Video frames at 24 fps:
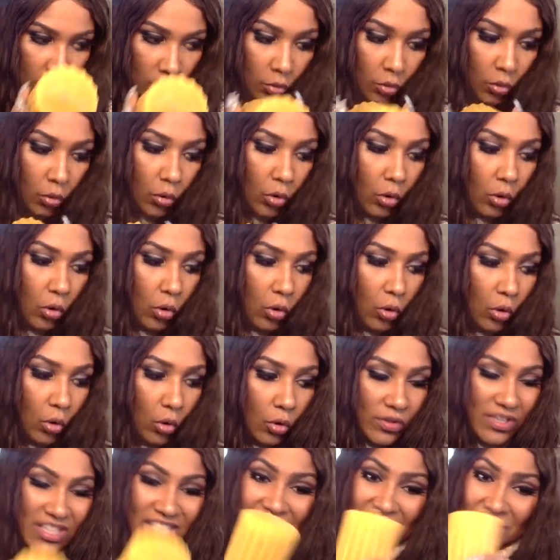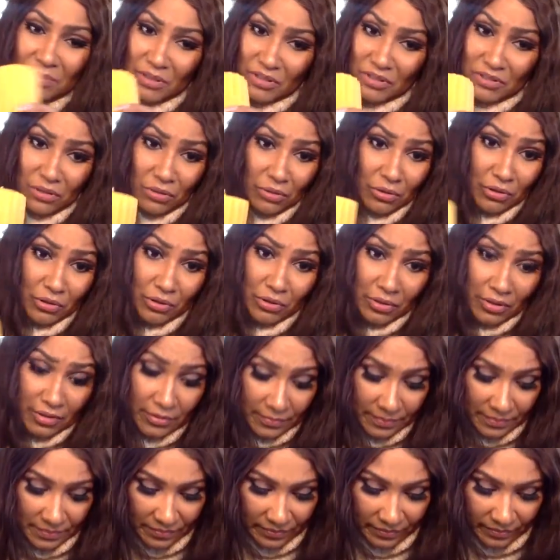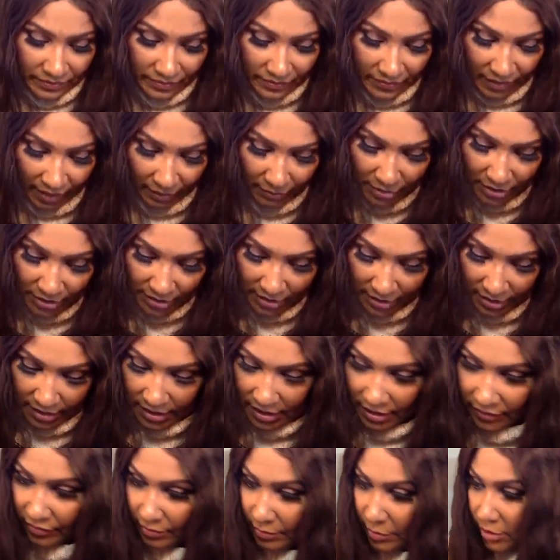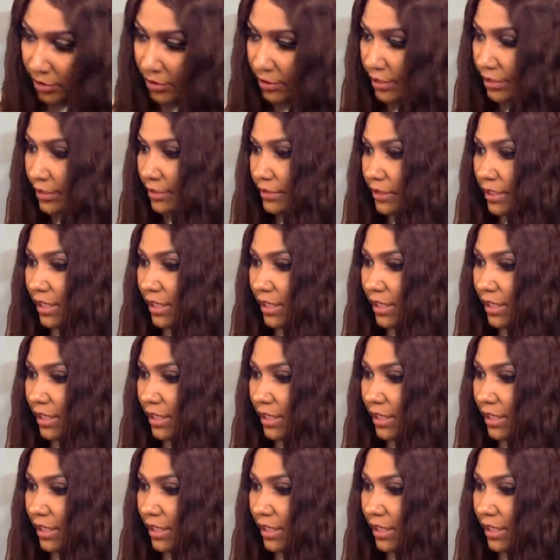Oh, these smell so good. I'm just gonna sniff them all day.